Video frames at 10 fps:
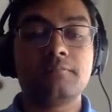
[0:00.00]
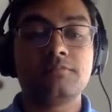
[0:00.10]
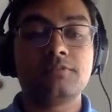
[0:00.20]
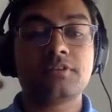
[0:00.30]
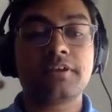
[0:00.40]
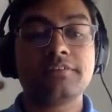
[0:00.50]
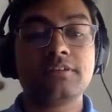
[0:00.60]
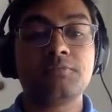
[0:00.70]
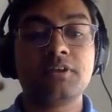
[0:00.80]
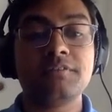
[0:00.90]
Just like I
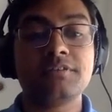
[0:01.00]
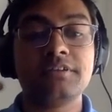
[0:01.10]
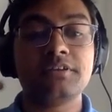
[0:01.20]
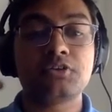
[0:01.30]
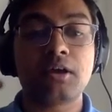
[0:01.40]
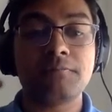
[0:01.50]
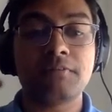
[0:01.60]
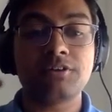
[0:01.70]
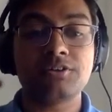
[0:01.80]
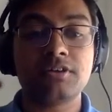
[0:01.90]
said previously, the drop
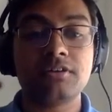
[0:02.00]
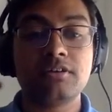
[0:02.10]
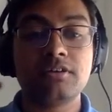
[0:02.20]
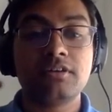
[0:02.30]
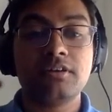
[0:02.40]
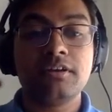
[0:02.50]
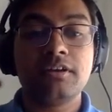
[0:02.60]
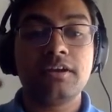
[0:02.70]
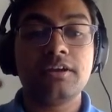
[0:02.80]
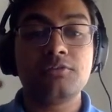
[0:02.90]
function,
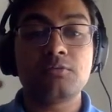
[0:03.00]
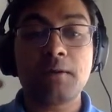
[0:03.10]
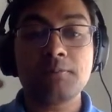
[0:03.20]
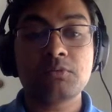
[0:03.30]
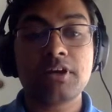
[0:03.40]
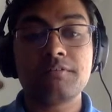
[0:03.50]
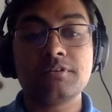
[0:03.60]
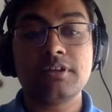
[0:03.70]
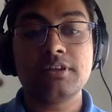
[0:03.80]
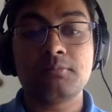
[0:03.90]
it drops whatever's
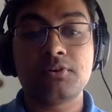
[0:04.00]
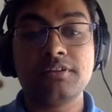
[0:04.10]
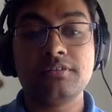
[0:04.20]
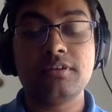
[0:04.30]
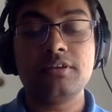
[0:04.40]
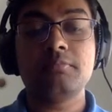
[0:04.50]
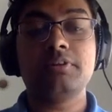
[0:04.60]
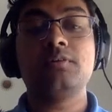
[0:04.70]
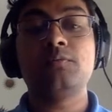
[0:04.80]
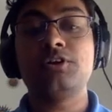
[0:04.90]
in the parentheses, but
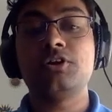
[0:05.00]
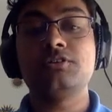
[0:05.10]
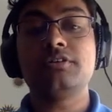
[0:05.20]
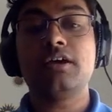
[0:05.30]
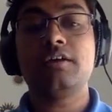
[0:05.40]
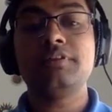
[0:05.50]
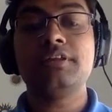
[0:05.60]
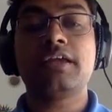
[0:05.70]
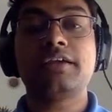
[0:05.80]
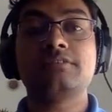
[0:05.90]
then returns
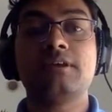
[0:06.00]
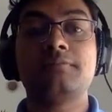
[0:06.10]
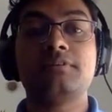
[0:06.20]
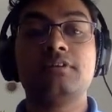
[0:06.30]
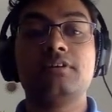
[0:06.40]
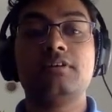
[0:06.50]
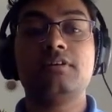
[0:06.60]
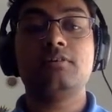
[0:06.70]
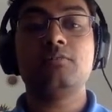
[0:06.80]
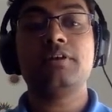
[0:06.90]
everything except
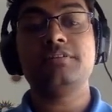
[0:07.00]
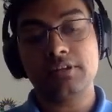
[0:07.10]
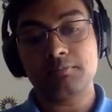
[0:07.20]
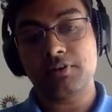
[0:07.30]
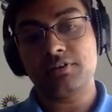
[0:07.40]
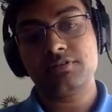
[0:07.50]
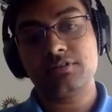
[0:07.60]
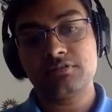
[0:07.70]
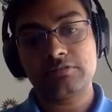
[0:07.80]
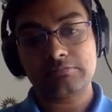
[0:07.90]
what is in the
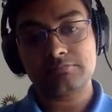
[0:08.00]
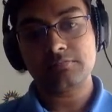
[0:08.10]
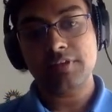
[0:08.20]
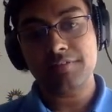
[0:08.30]
parentheses, if